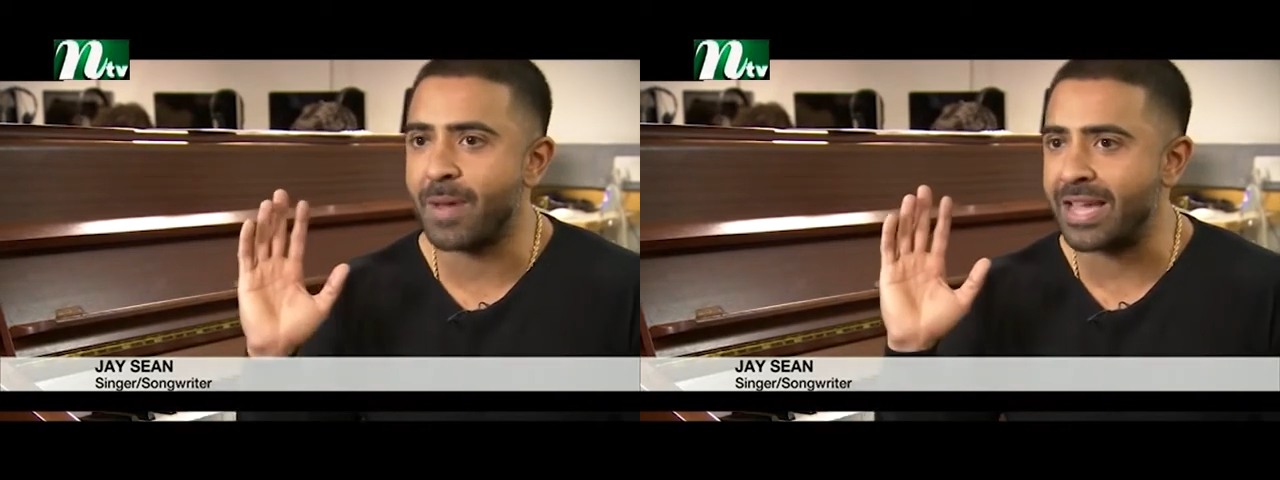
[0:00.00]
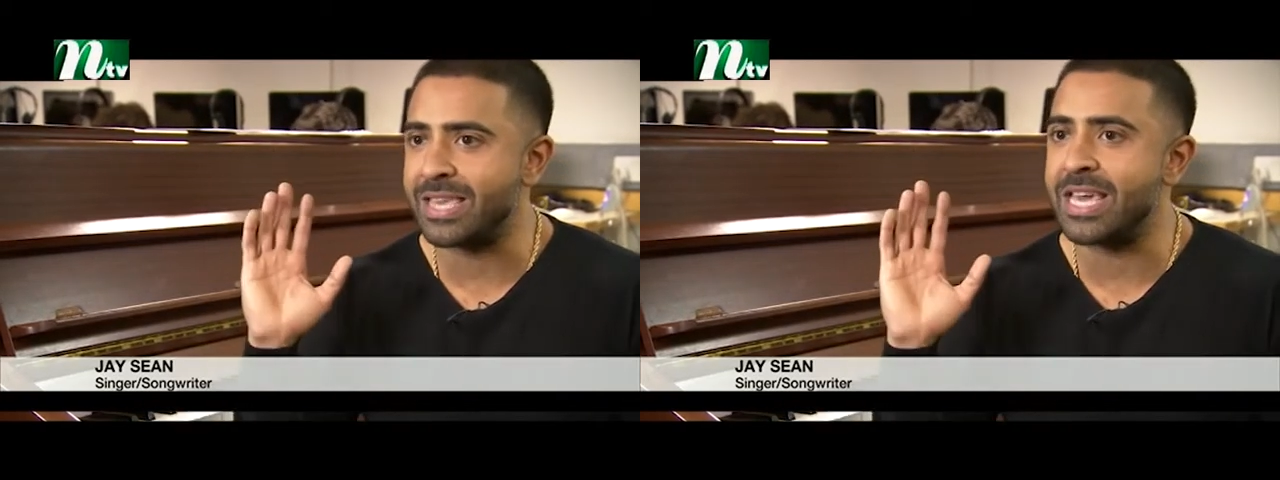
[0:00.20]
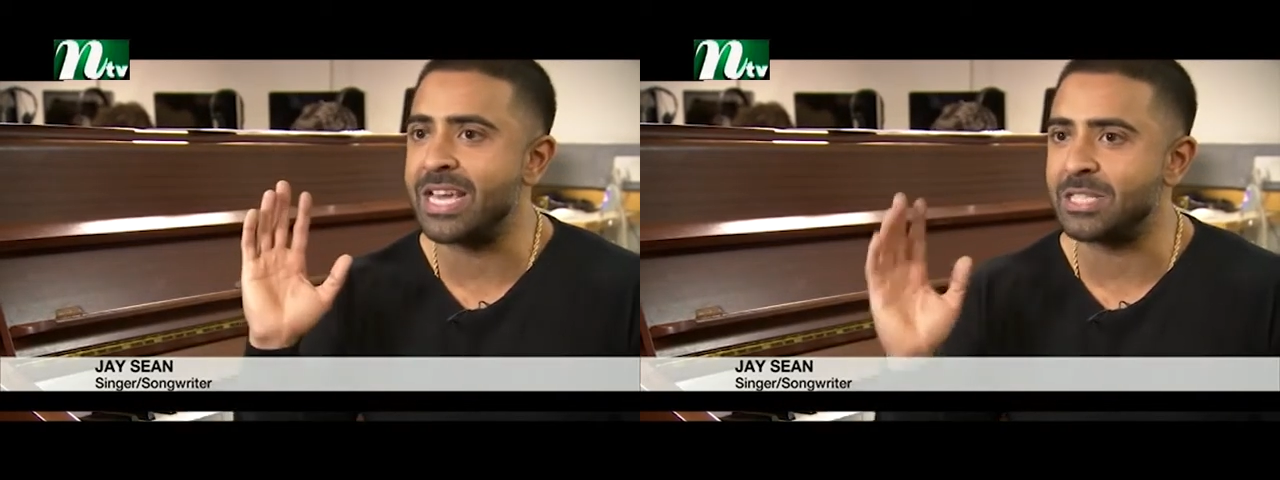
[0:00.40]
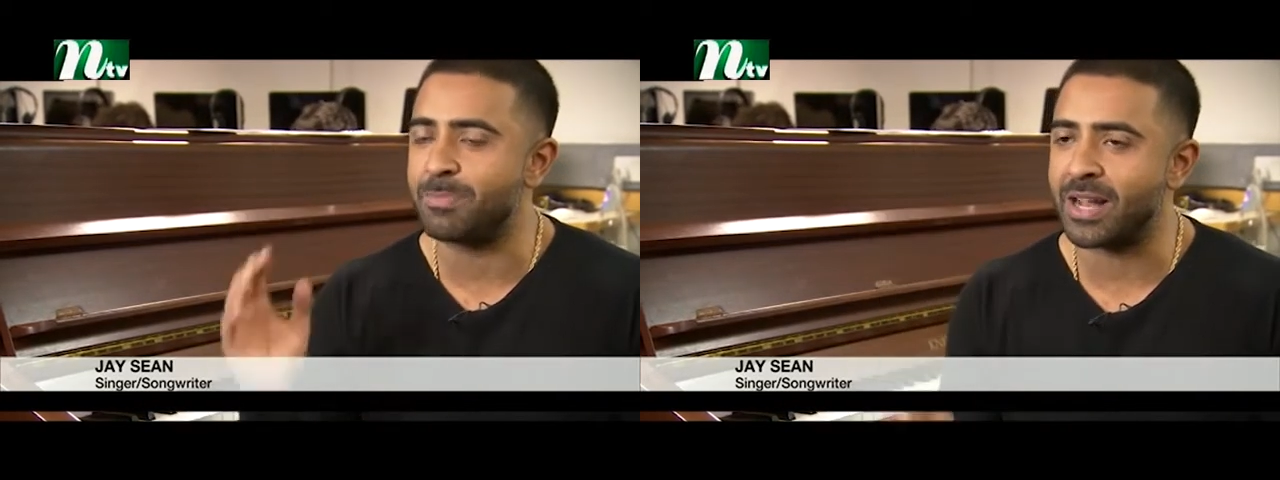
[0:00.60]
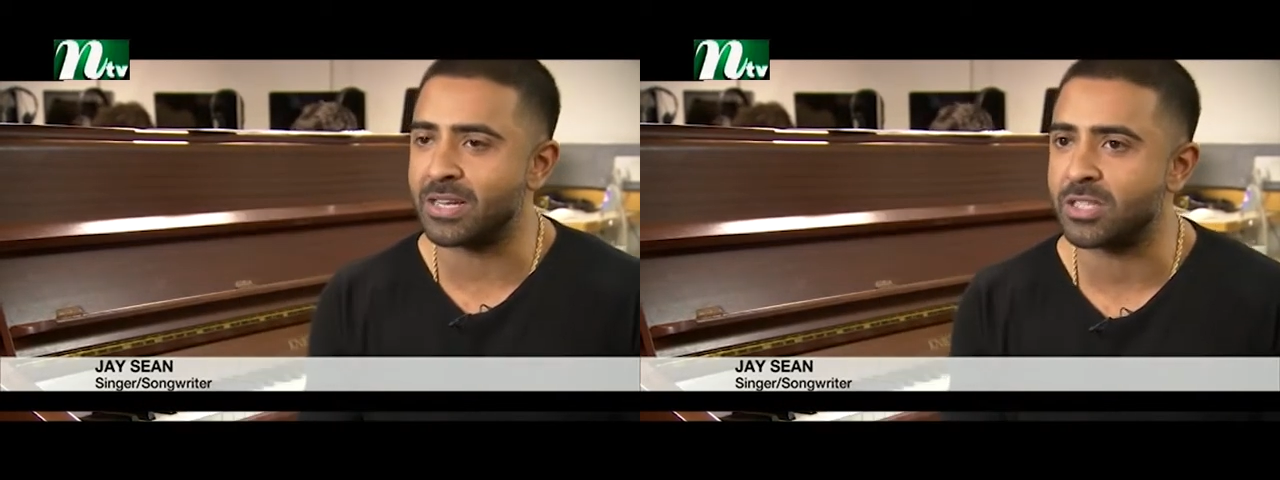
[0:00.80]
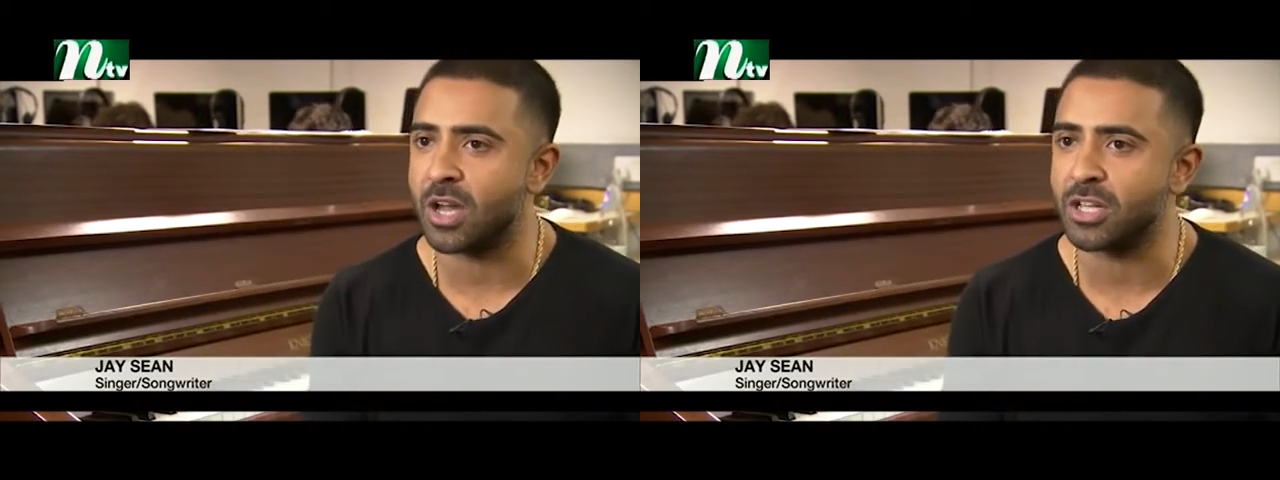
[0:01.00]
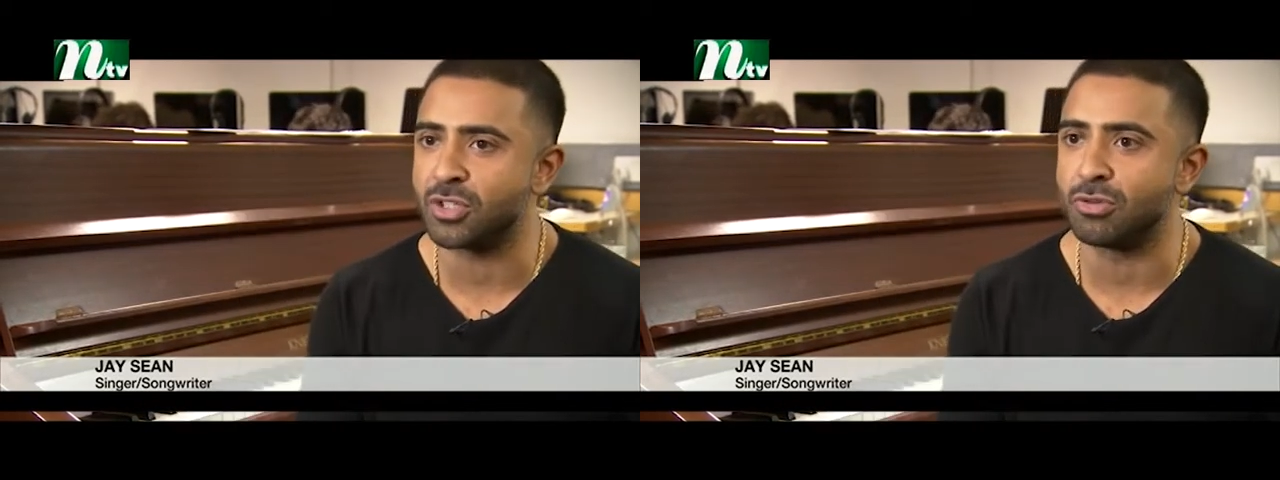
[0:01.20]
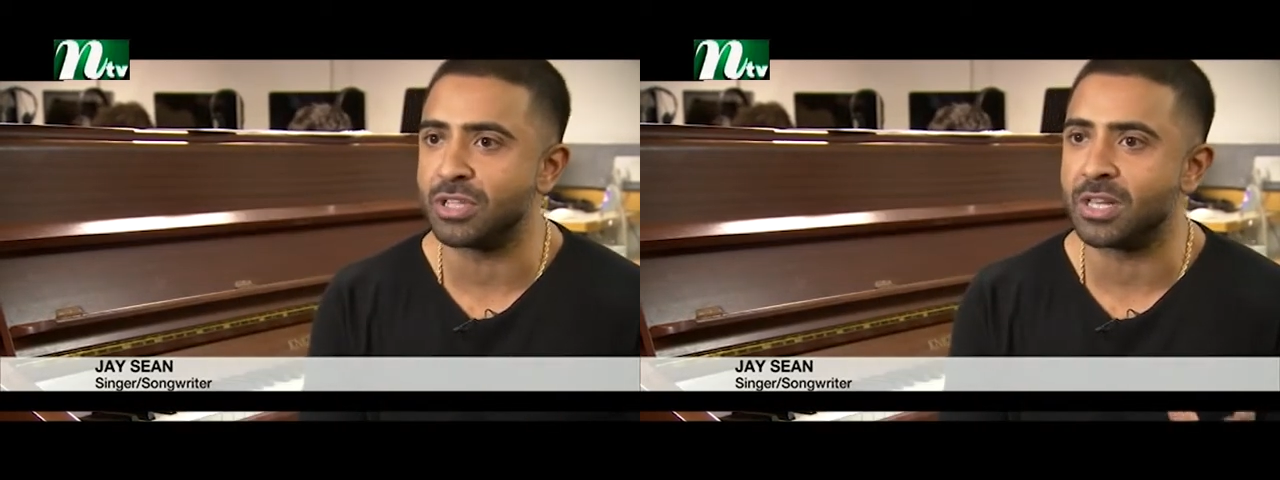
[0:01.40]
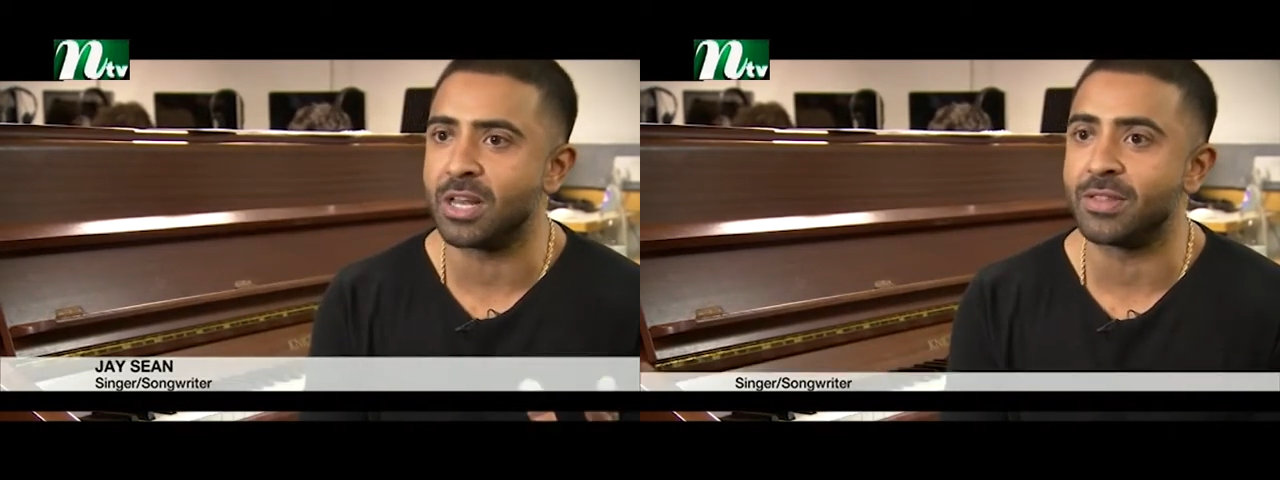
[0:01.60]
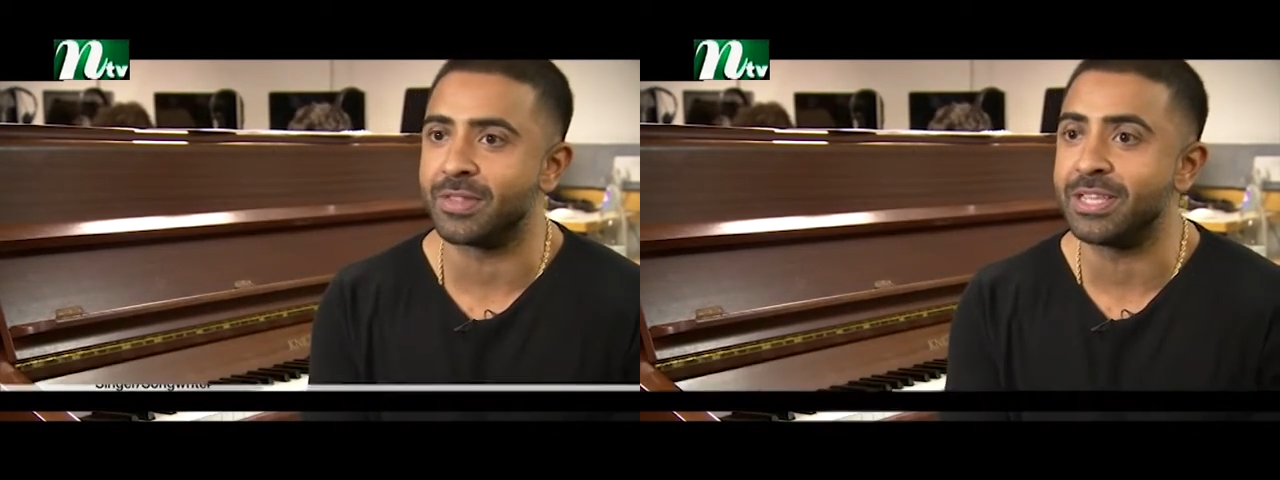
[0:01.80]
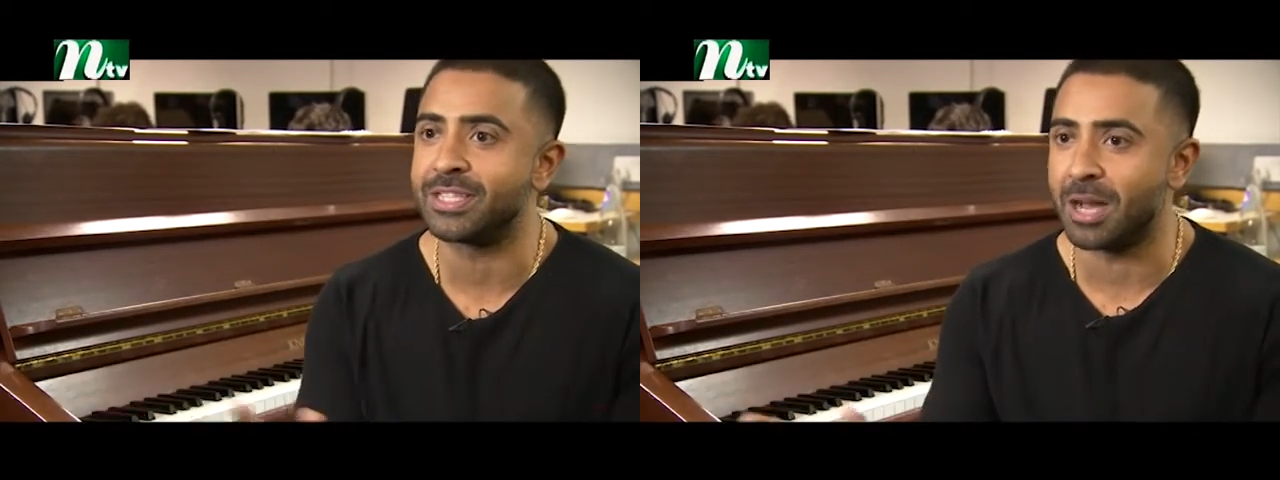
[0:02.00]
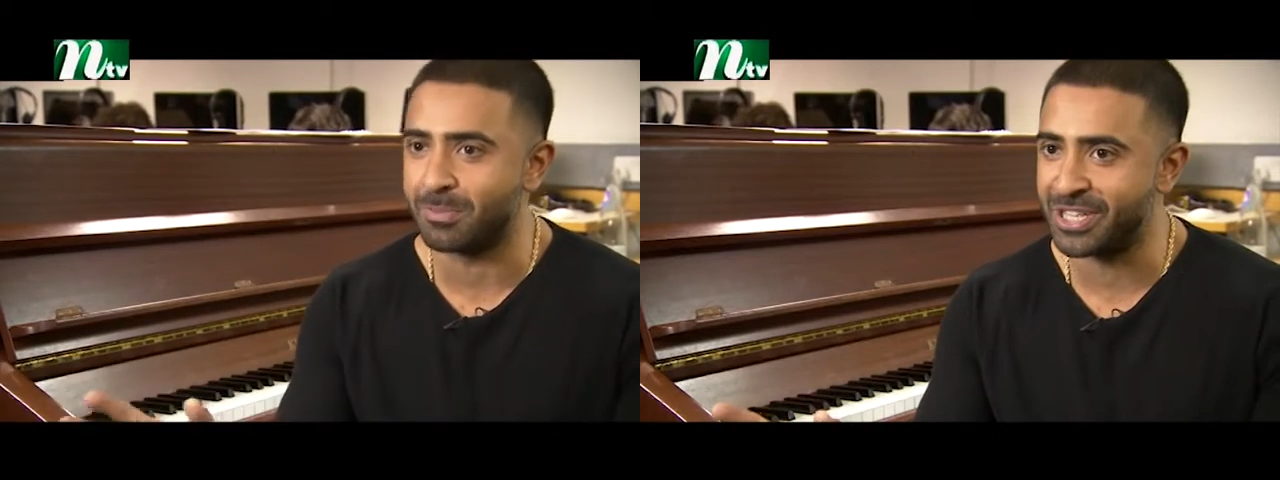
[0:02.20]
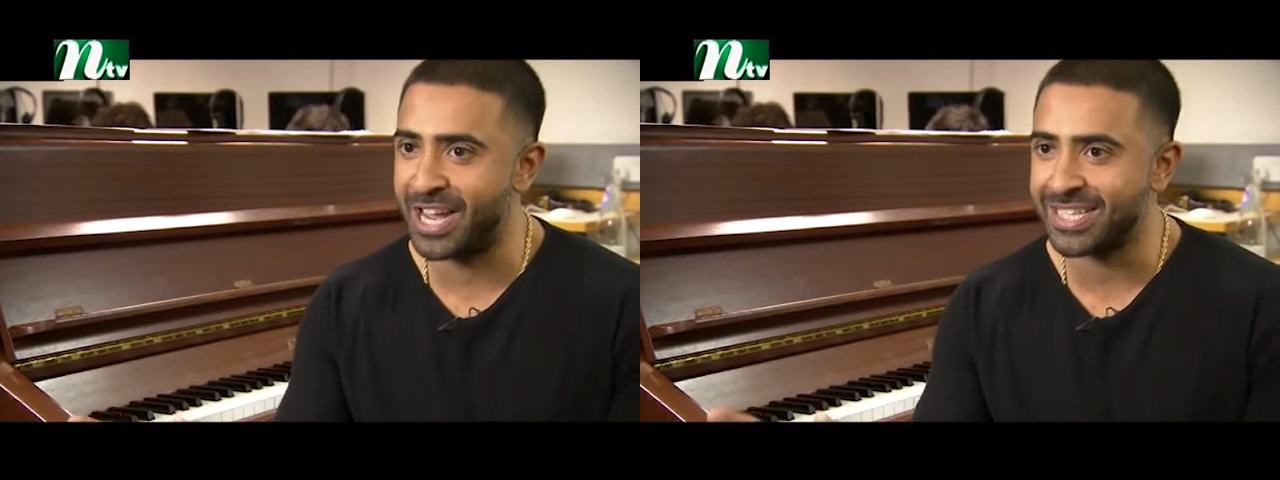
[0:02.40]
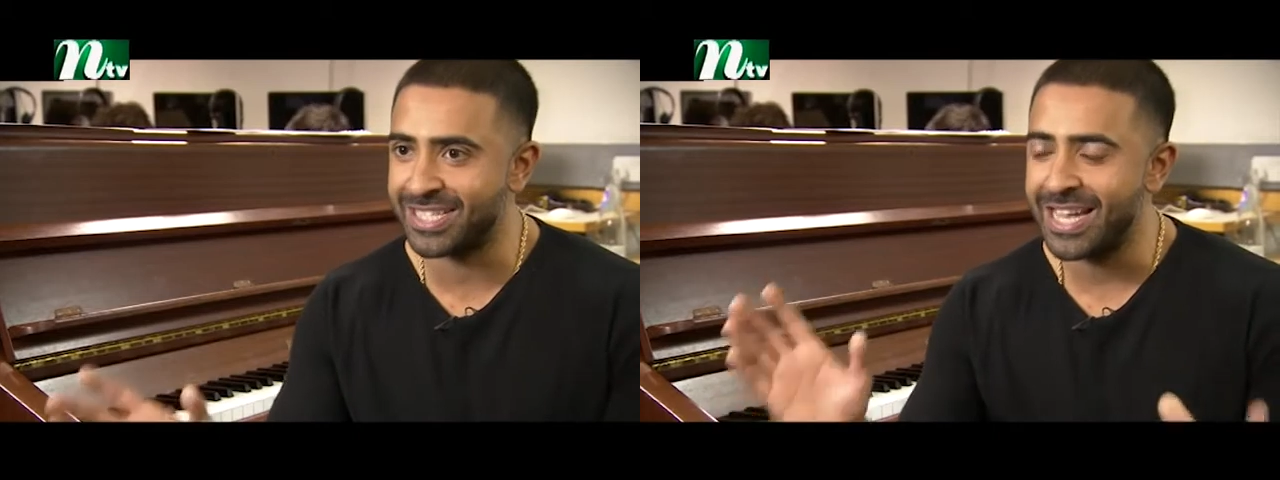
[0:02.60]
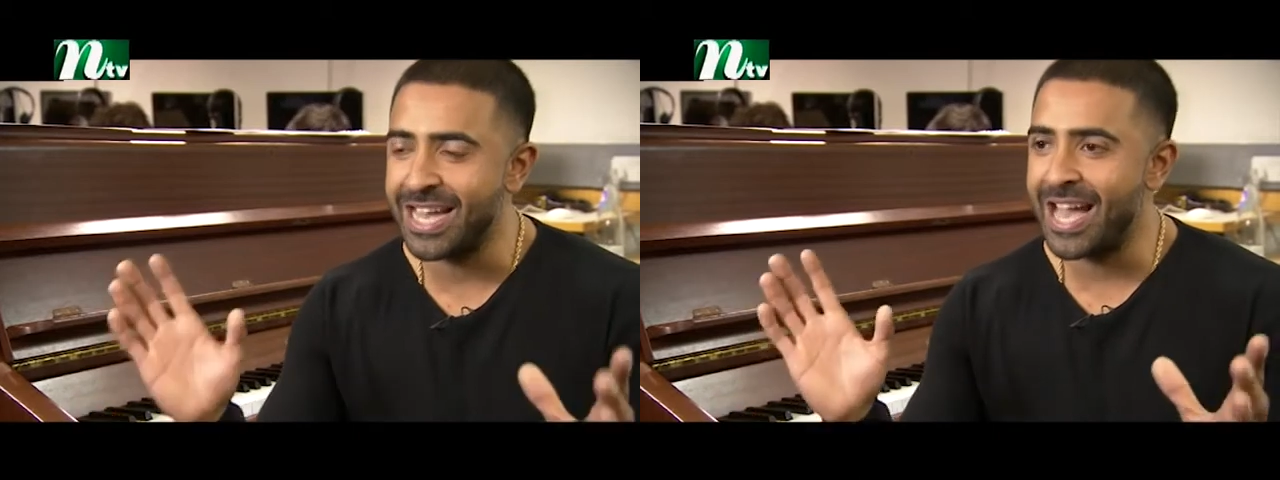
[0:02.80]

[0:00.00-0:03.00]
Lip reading: back years back decided you need to learn these subjects